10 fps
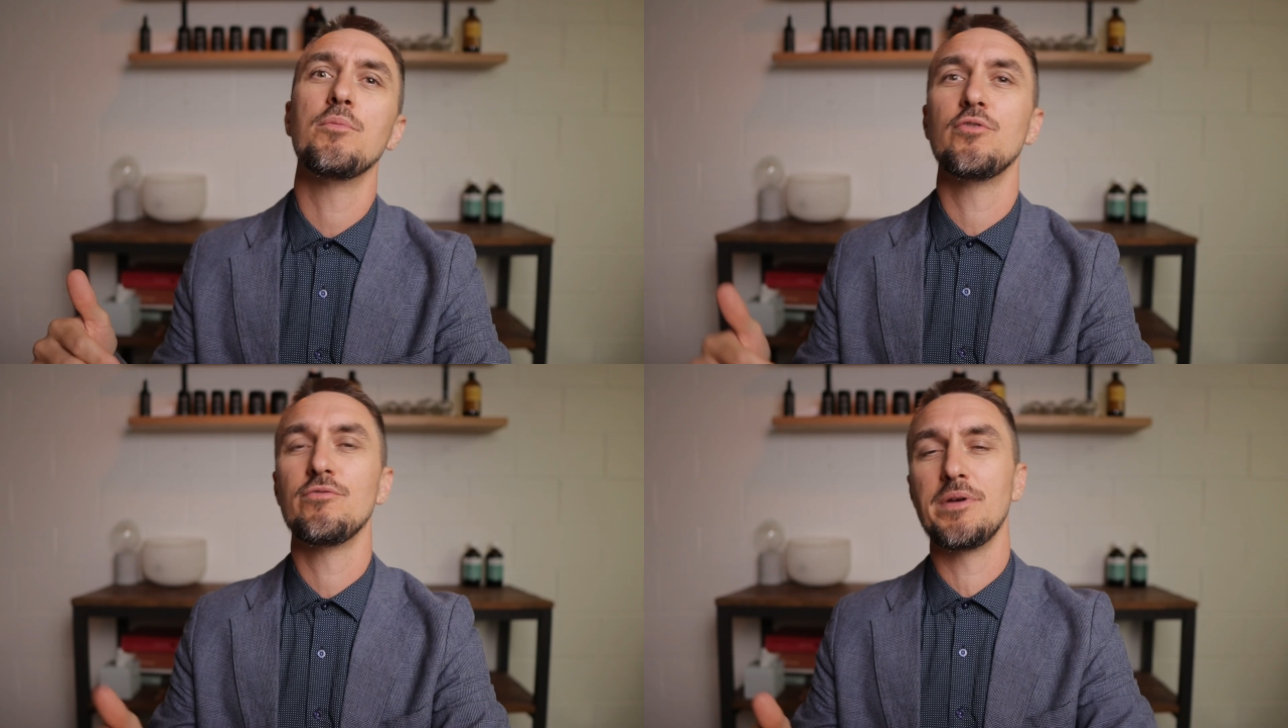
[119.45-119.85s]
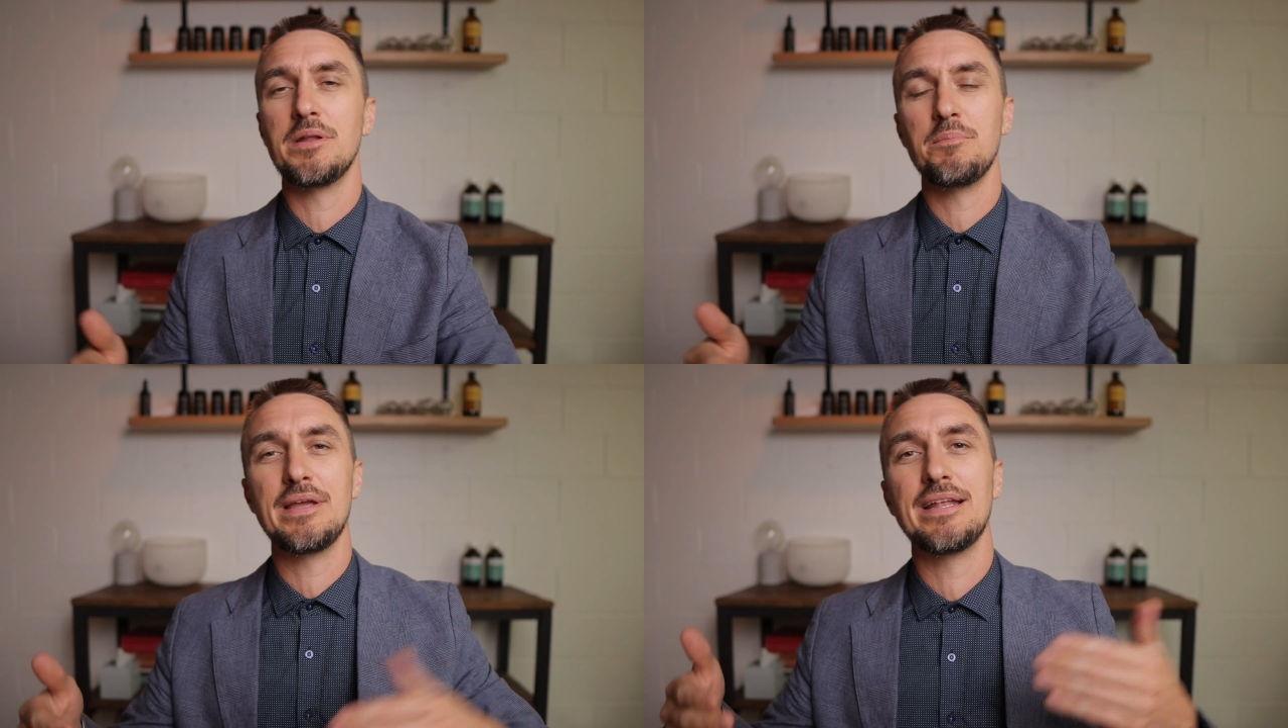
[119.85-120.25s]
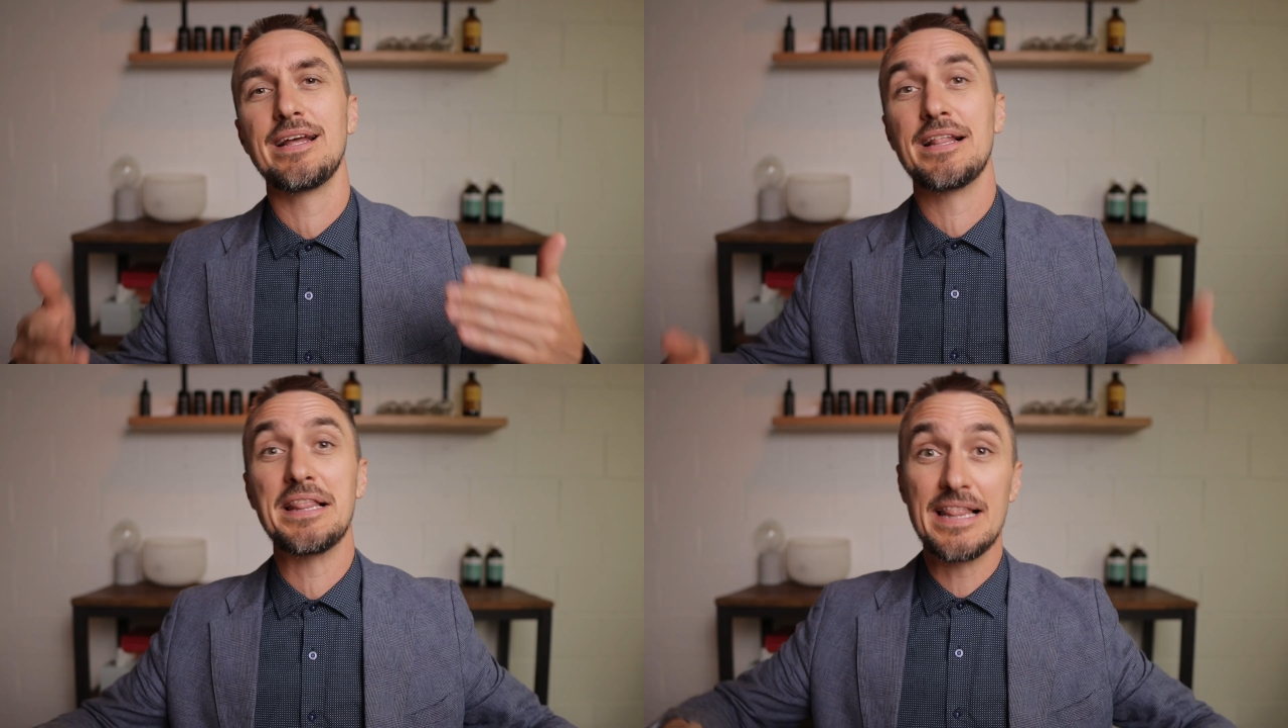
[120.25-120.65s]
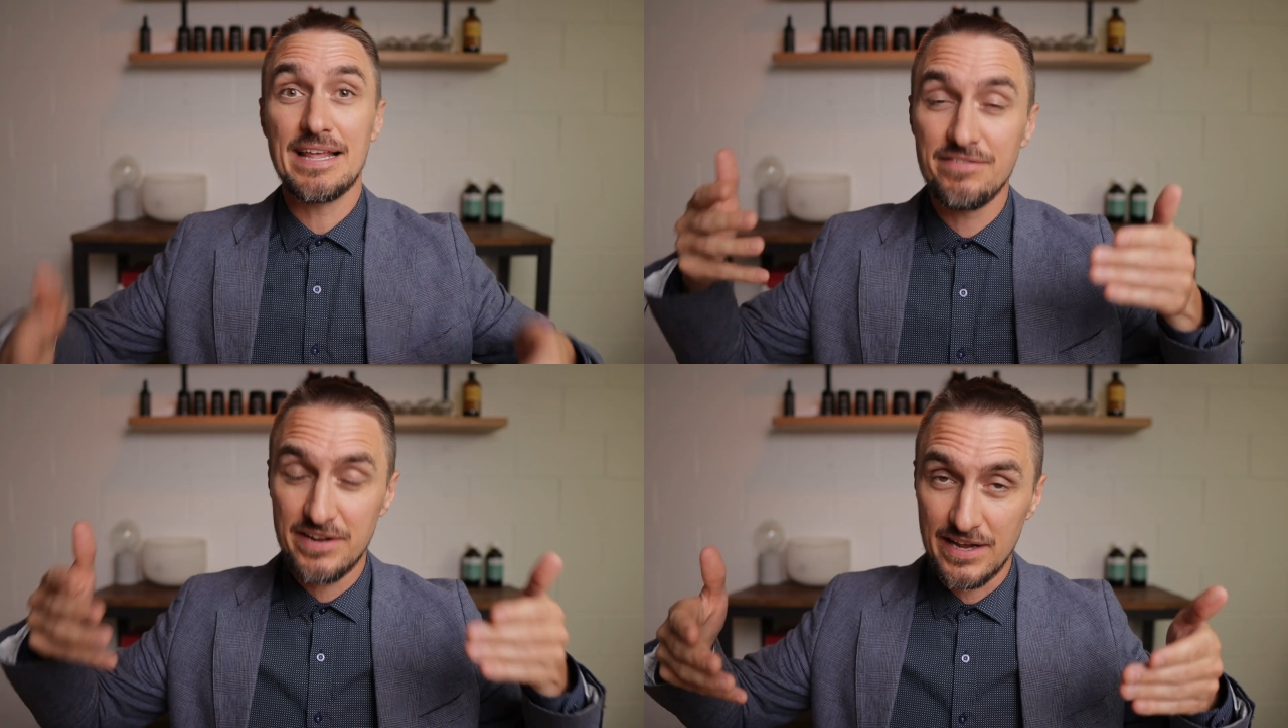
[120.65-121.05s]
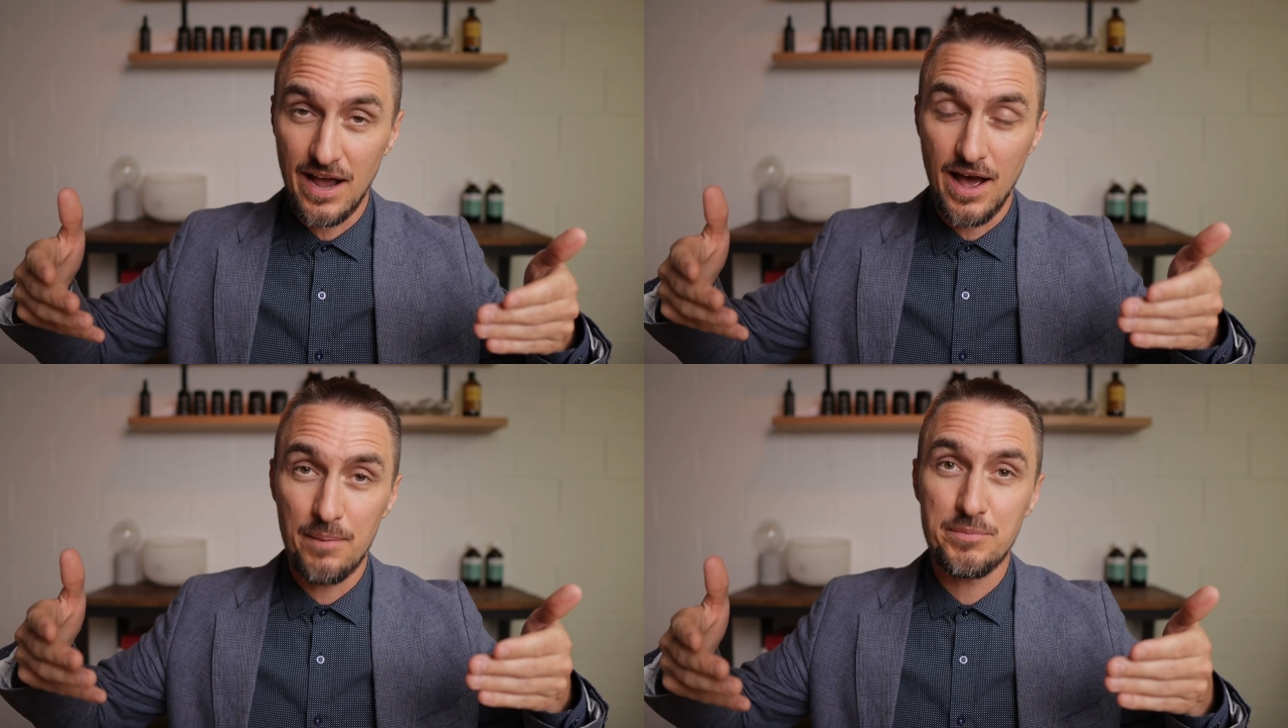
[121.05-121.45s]
movement, meaning lifting
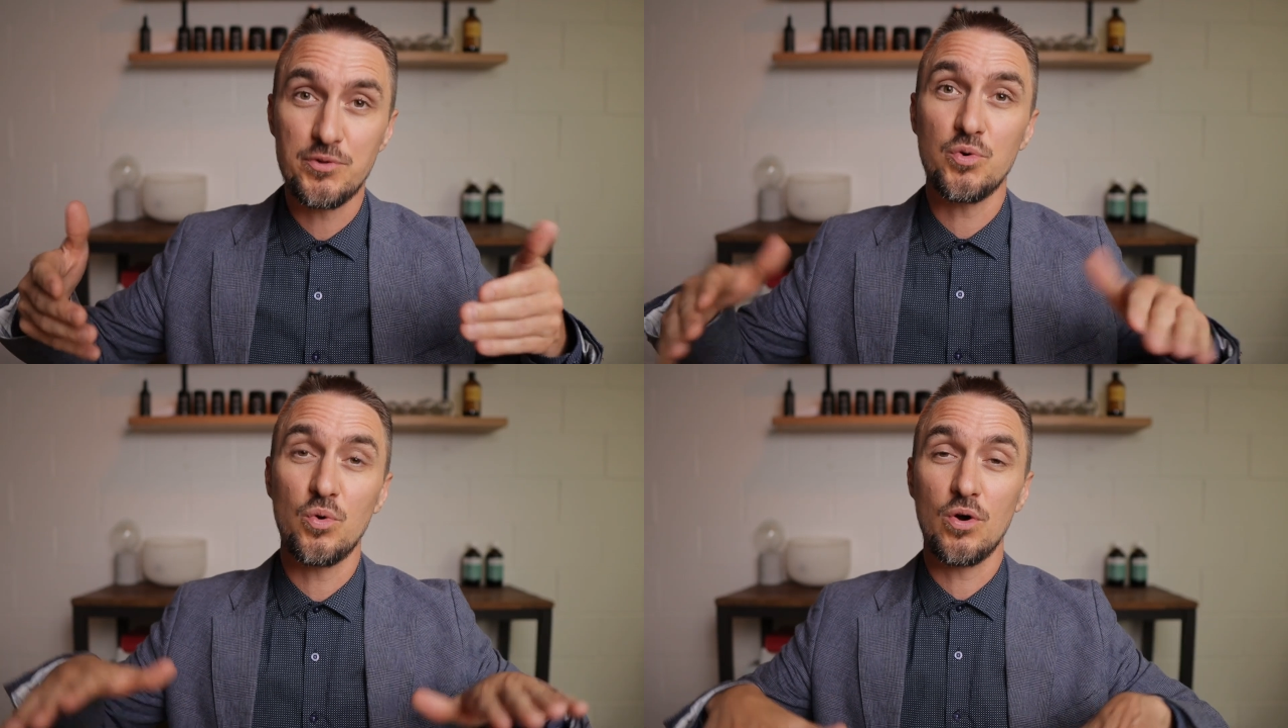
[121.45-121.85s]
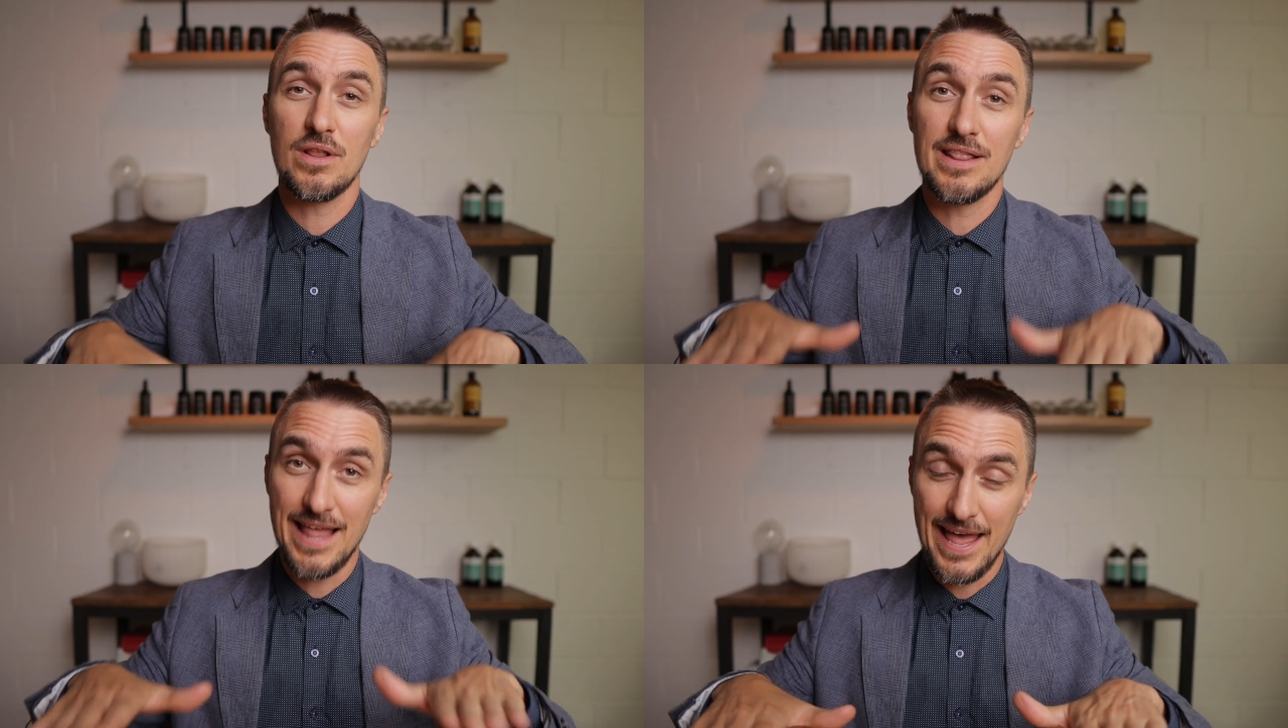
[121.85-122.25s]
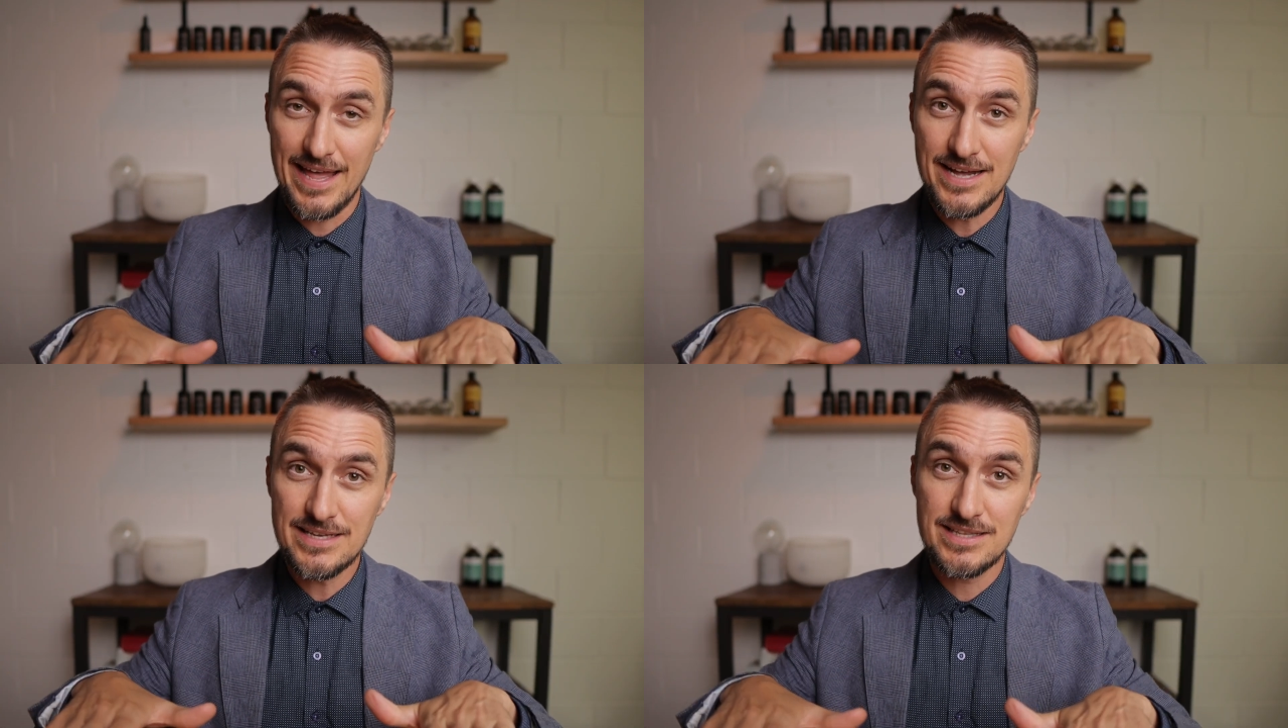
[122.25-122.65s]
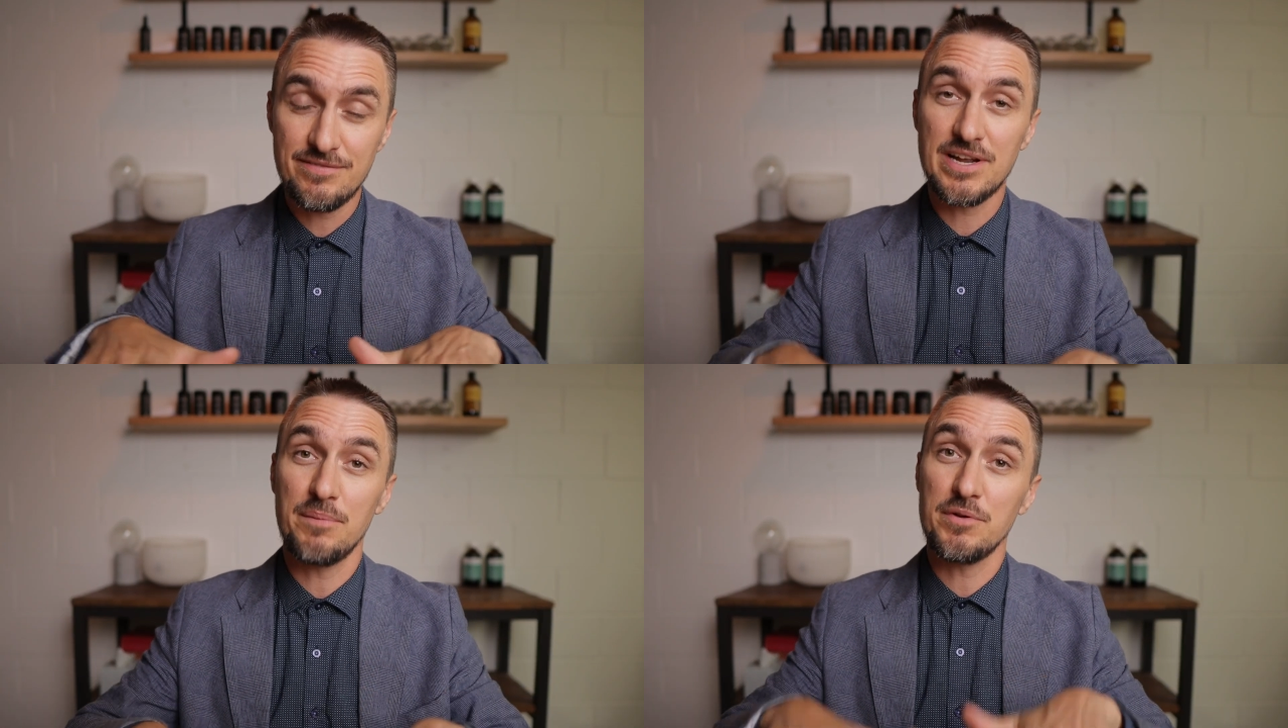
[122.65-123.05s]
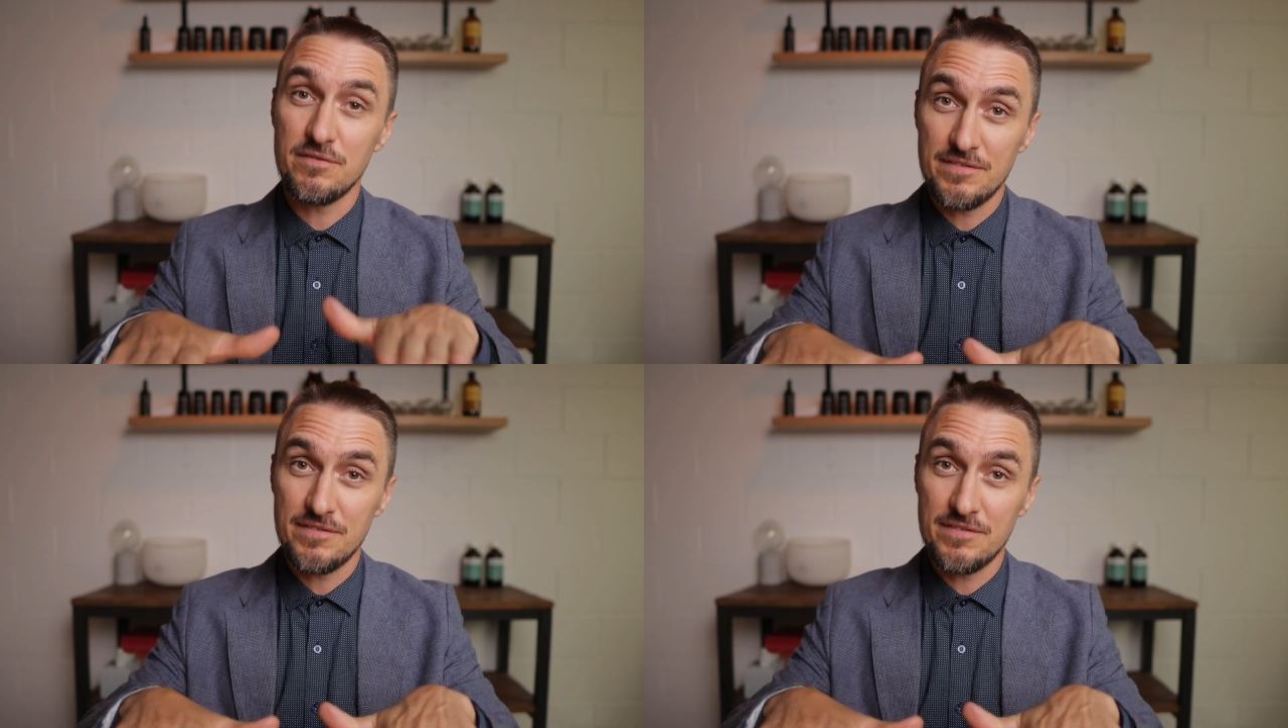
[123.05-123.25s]
up your legs, lifting up your